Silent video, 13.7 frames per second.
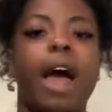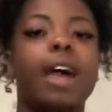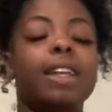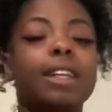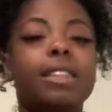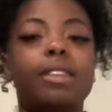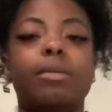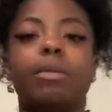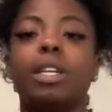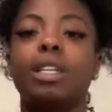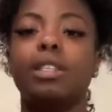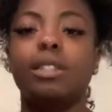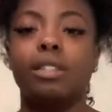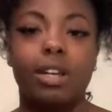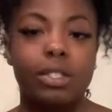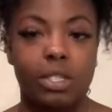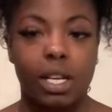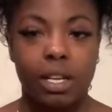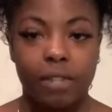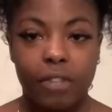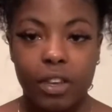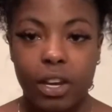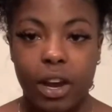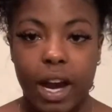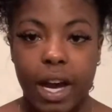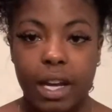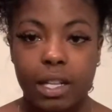I need to really start trying to figure
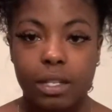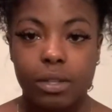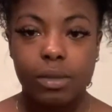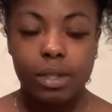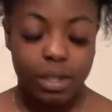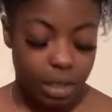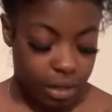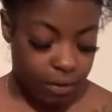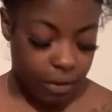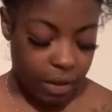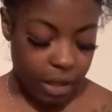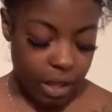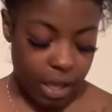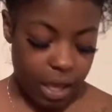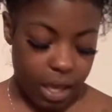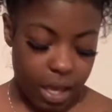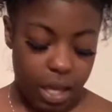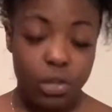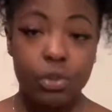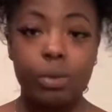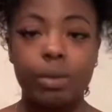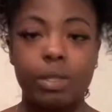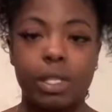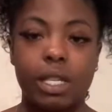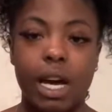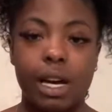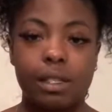out how to do stuff and use the
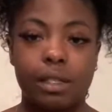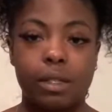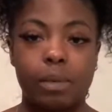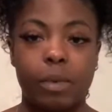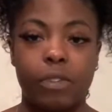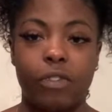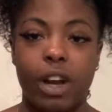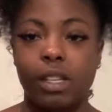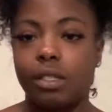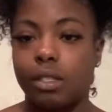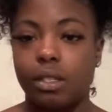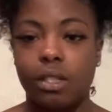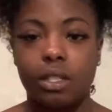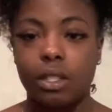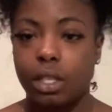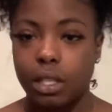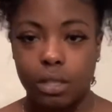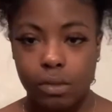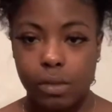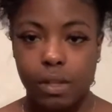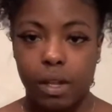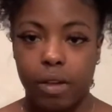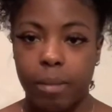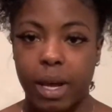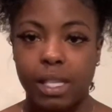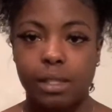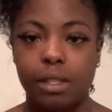nozzles before I just start trying to do stuff
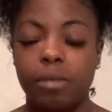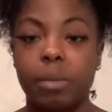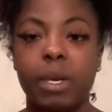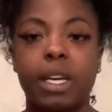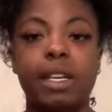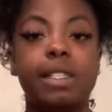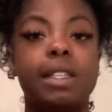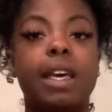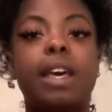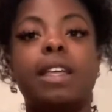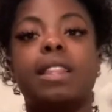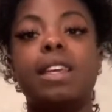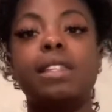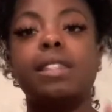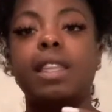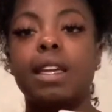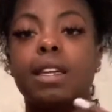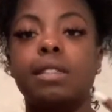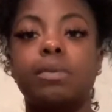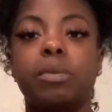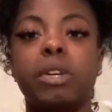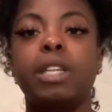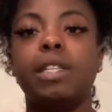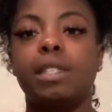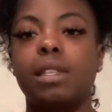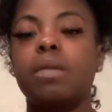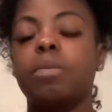myself, because this thing is
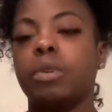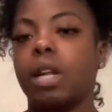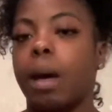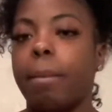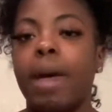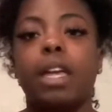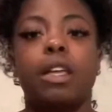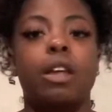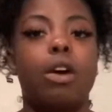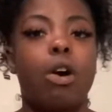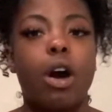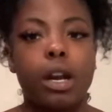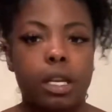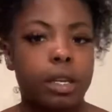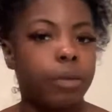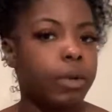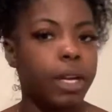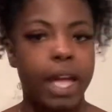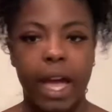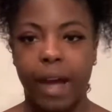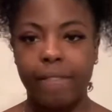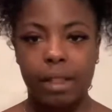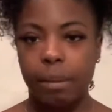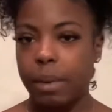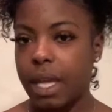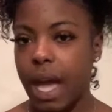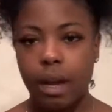really simple and I'm making it harder than what it have to
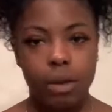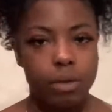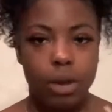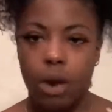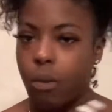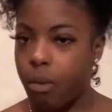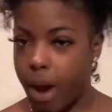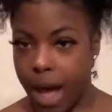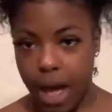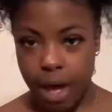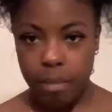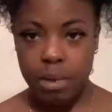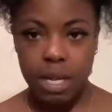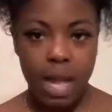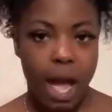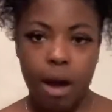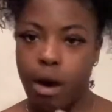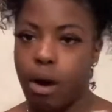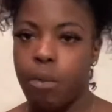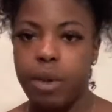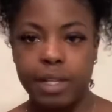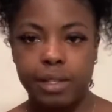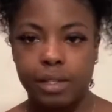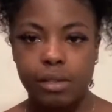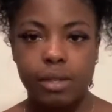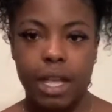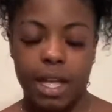be. I don't know why, but I always
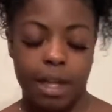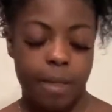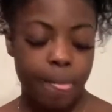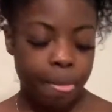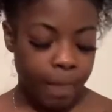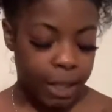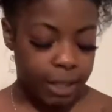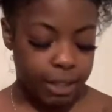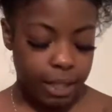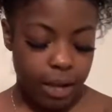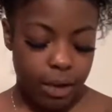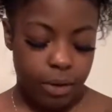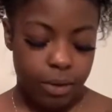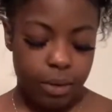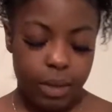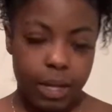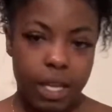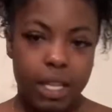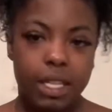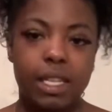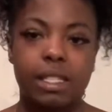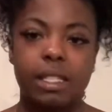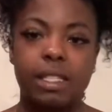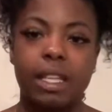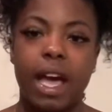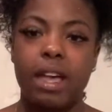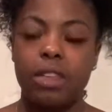do that. So this
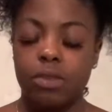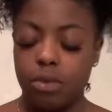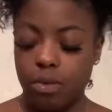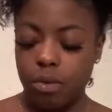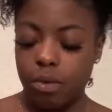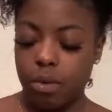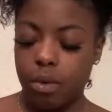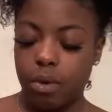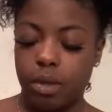is how you